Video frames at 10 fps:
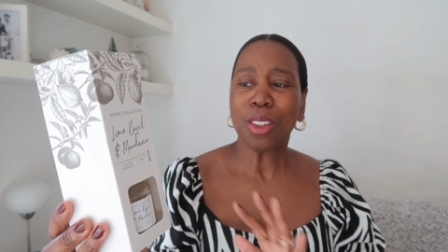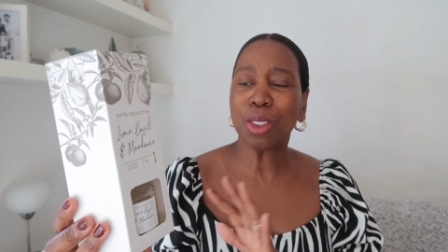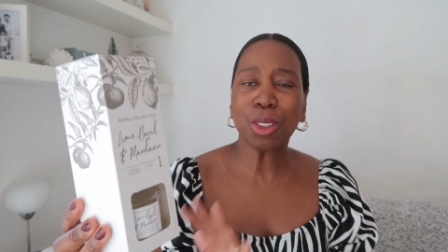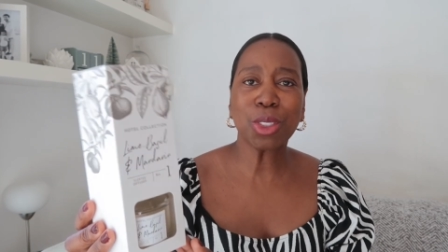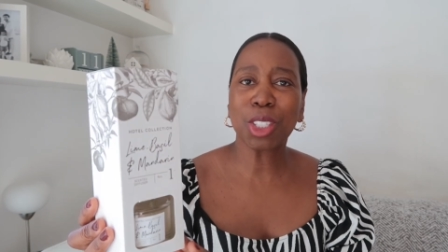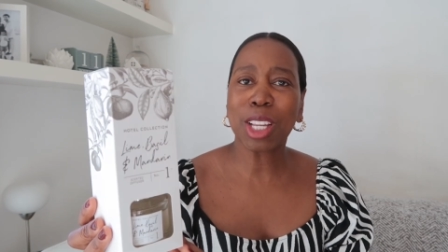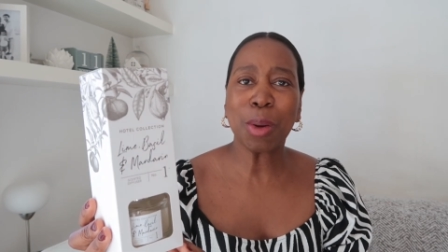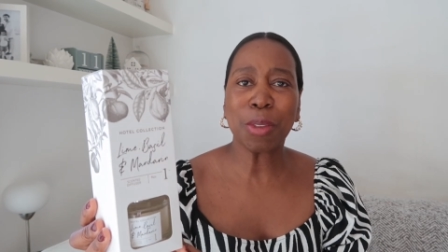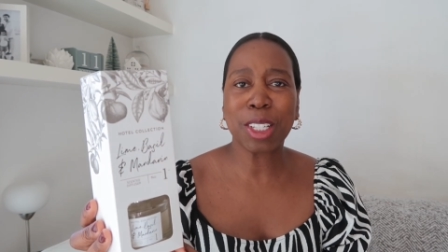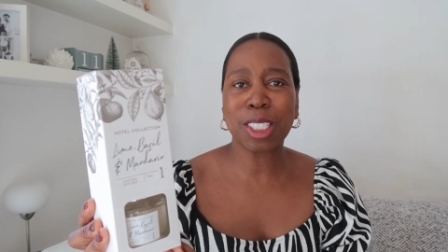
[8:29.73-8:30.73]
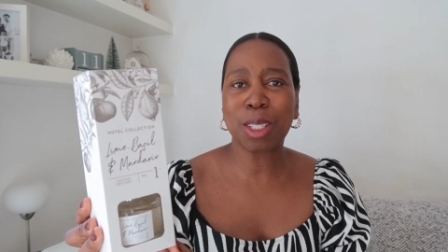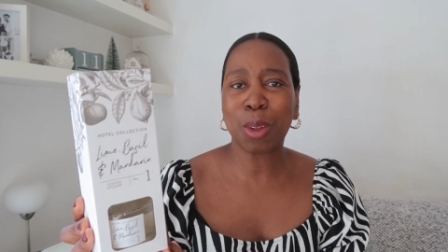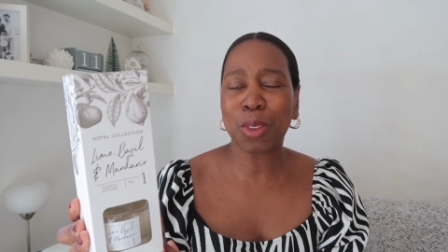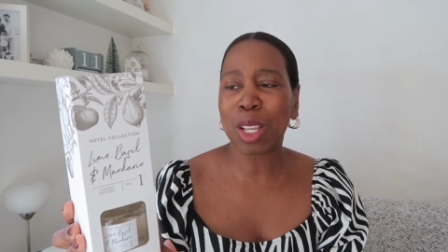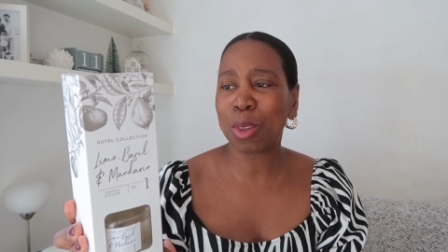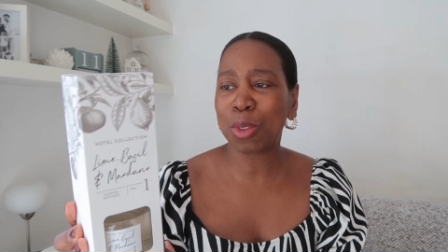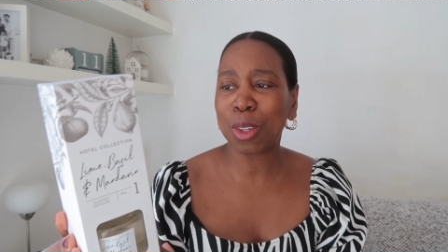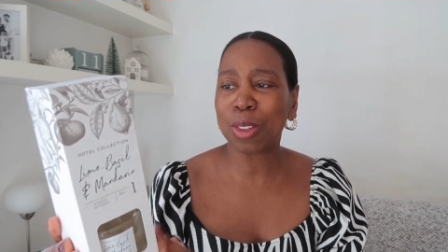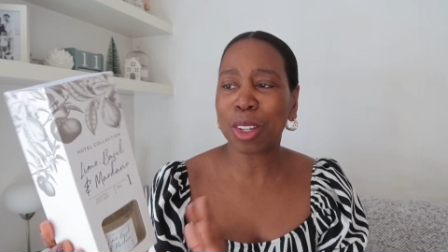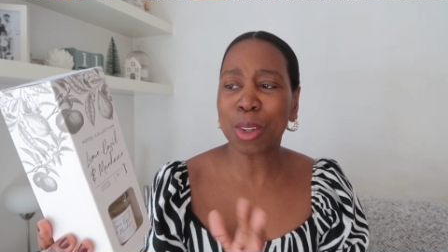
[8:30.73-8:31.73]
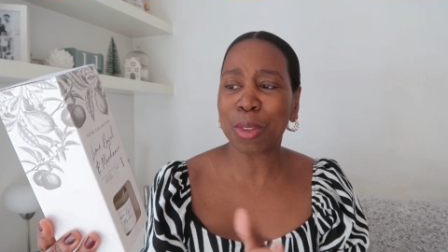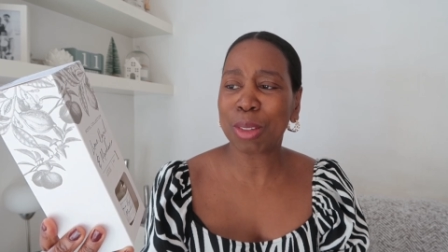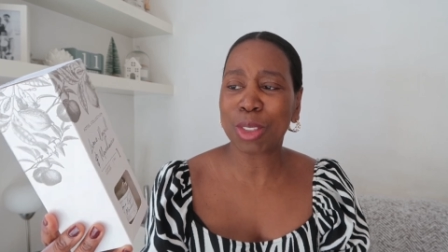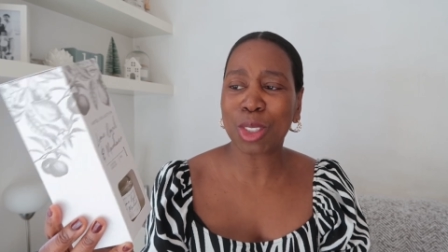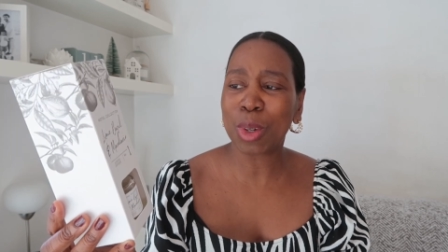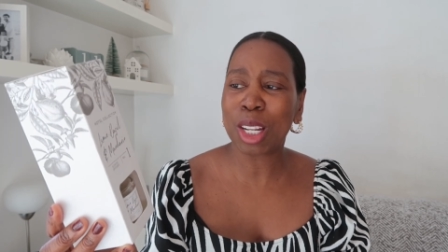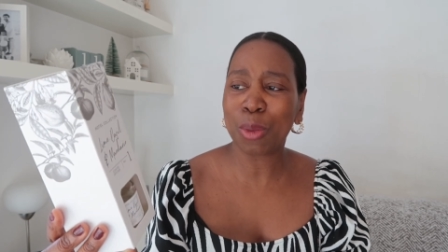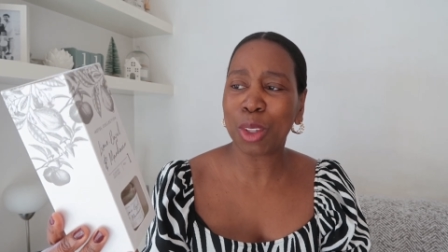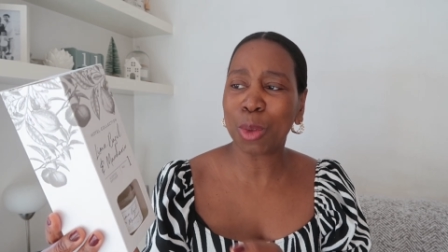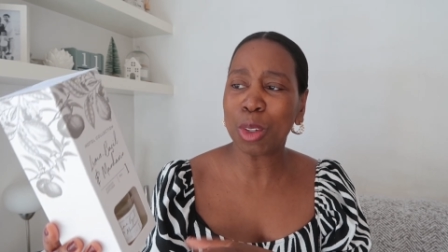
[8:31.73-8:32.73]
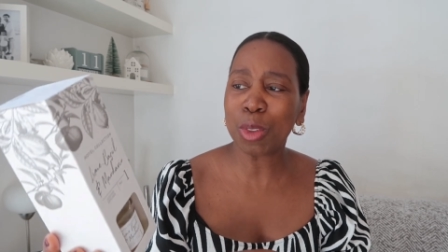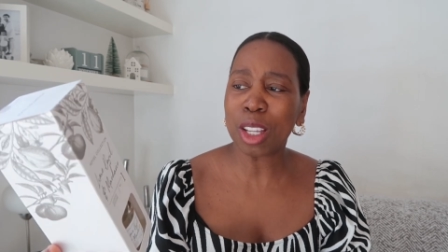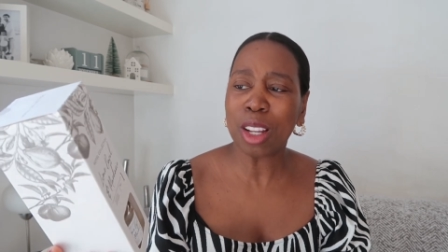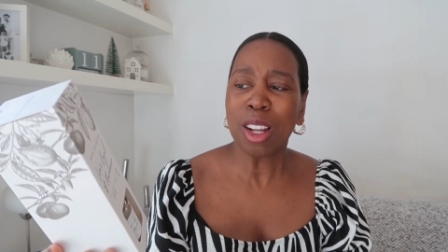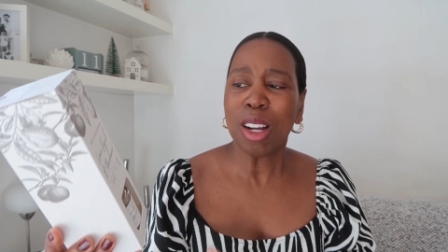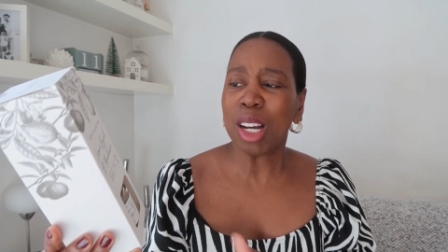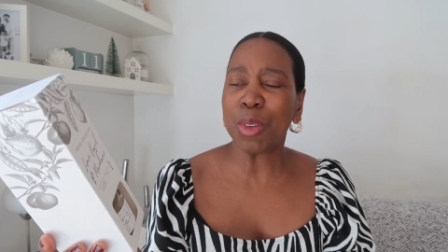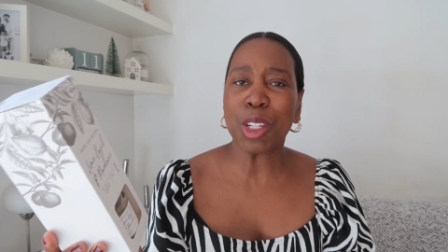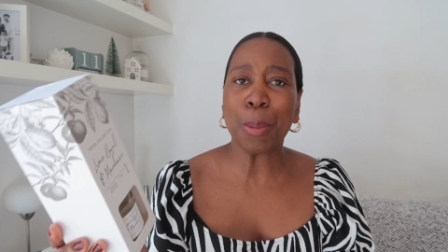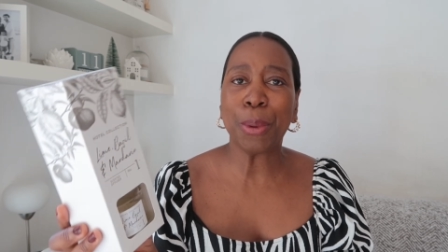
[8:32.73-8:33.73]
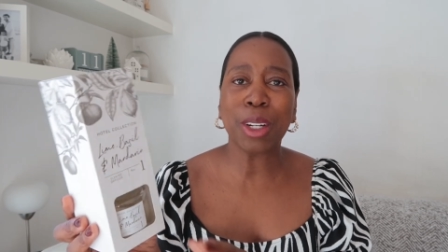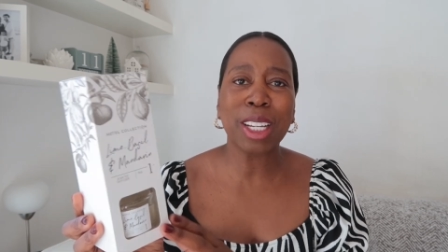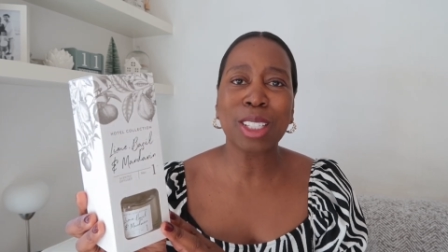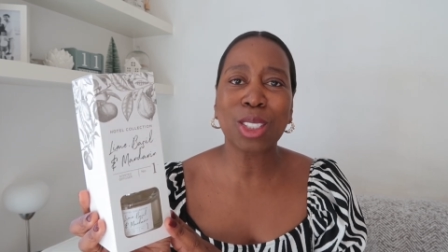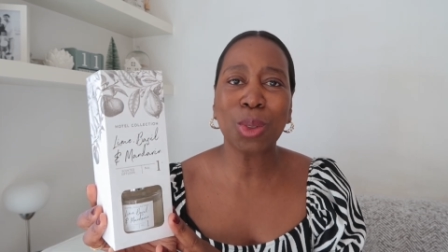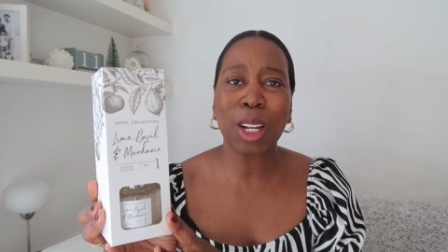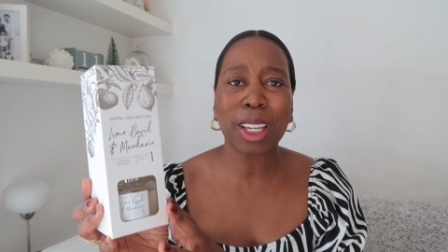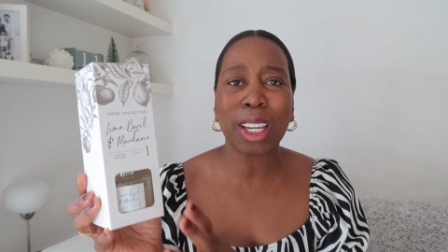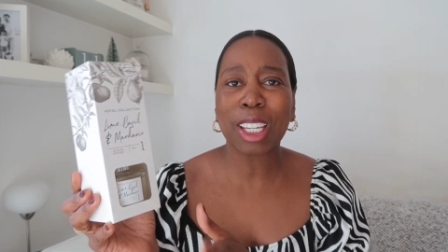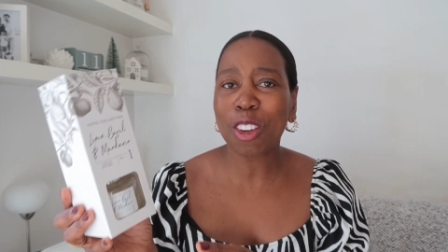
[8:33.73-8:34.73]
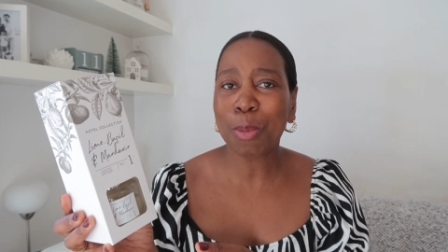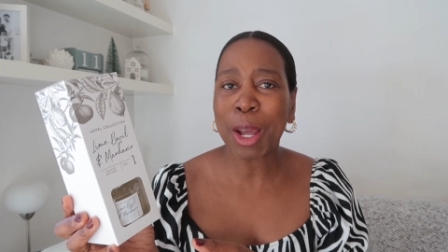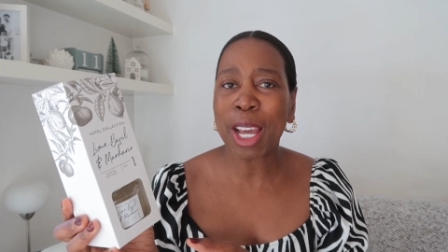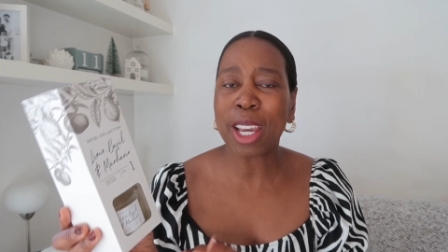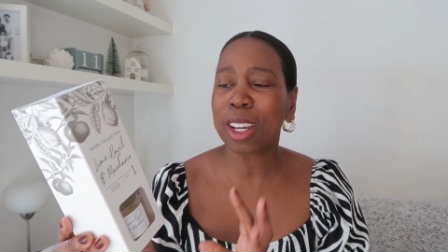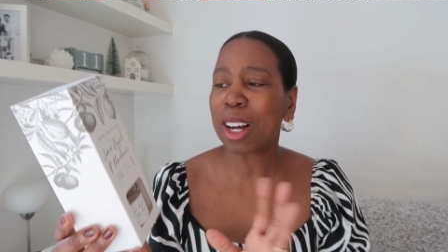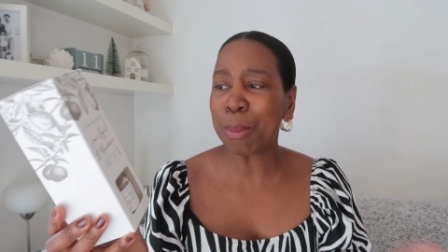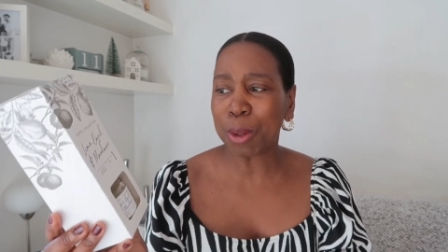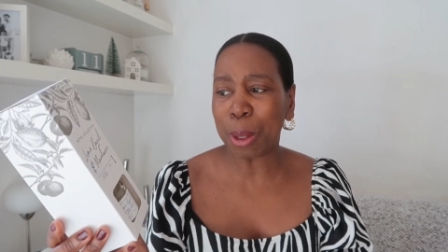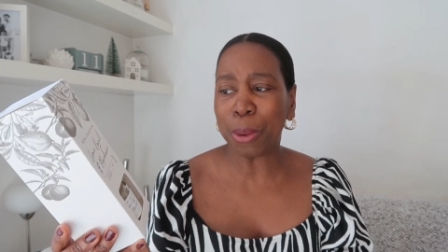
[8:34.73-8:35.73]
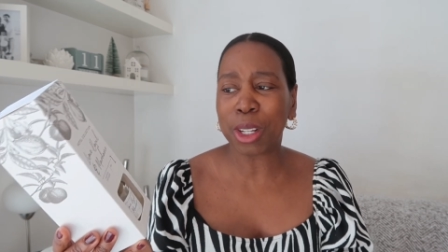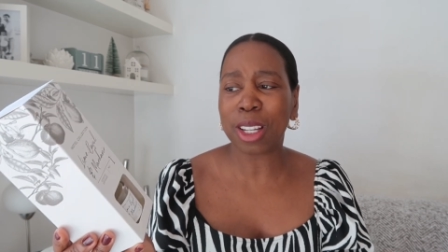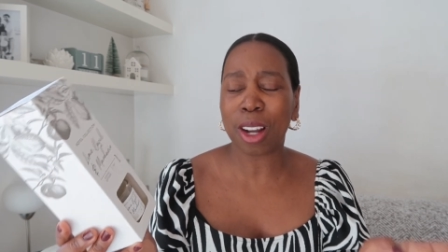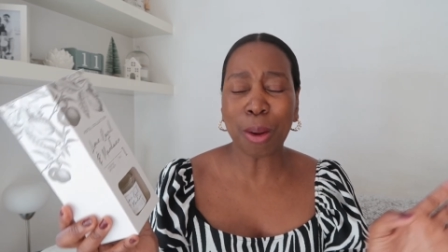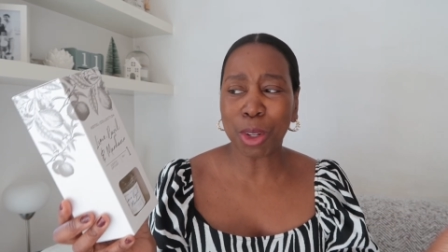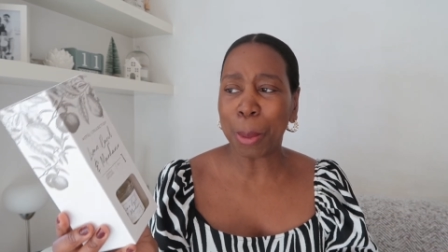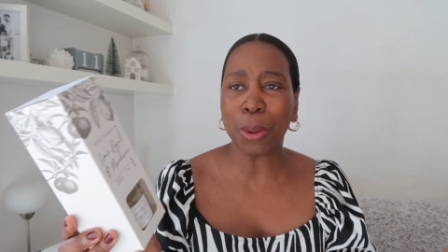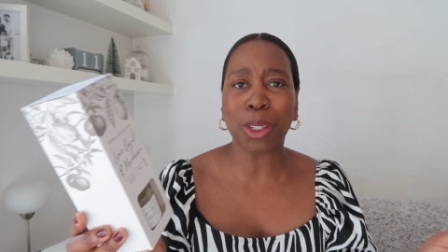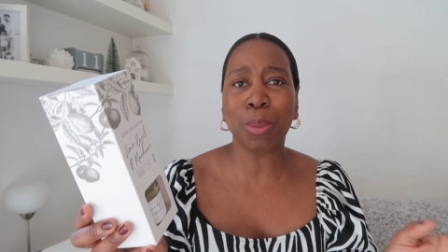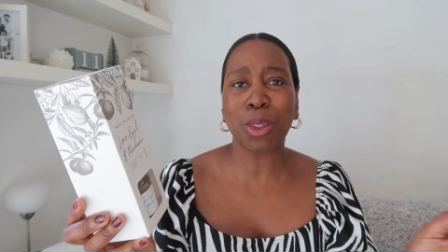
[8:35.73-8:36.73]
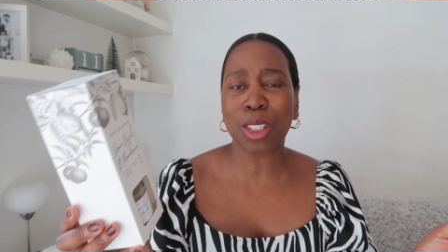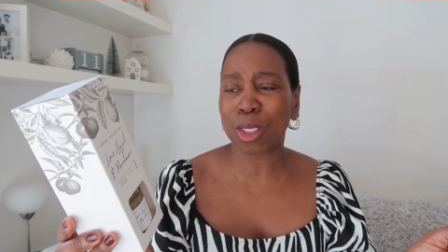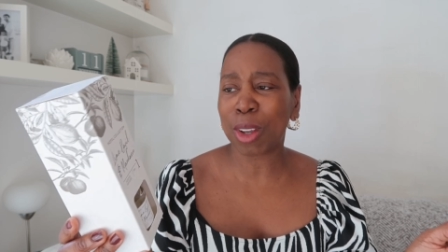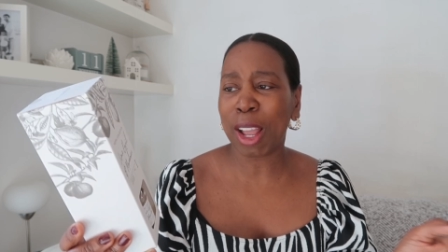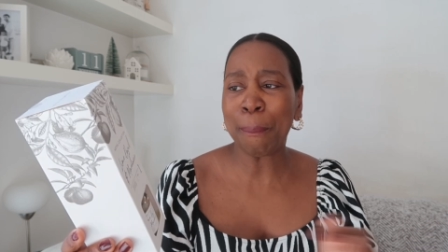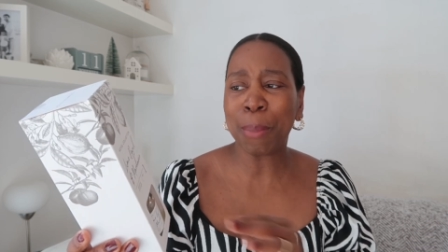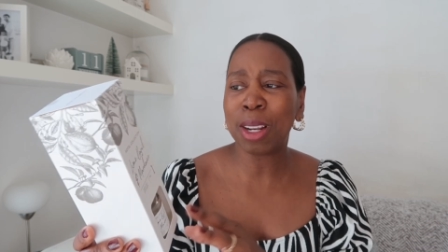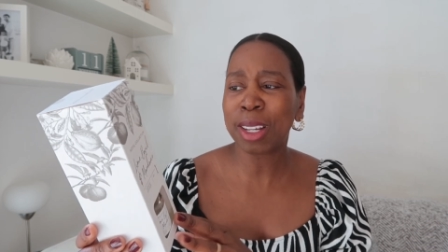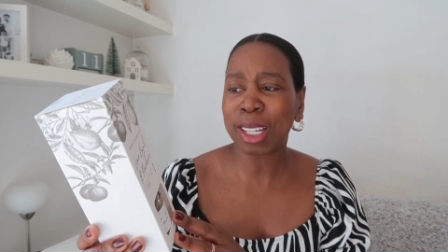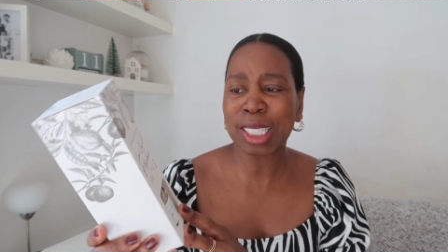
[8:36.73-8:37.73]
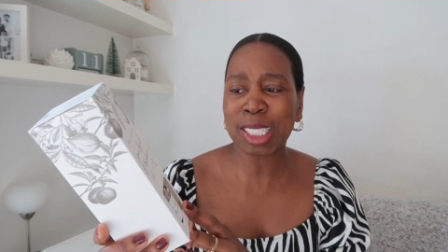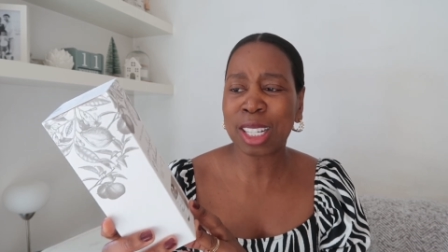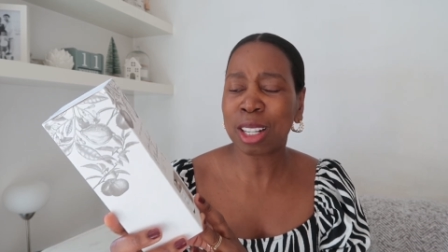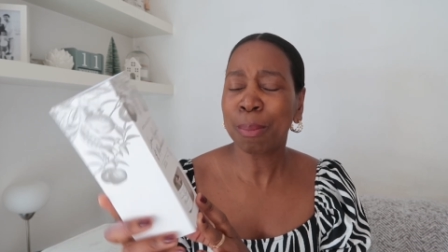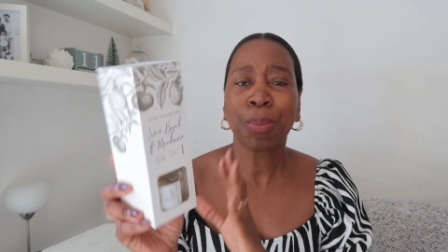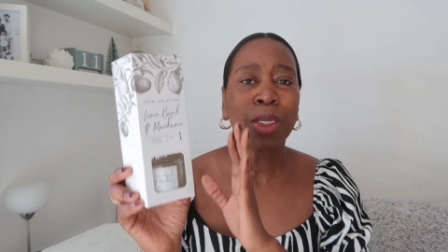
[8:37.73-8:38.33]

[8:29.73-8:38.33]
You're good to go with this, to be fair with you. You don't even have to do anything with it other than put it into like a gift bag. I'm going to put it, I'm going to put them all into the hamper like I said.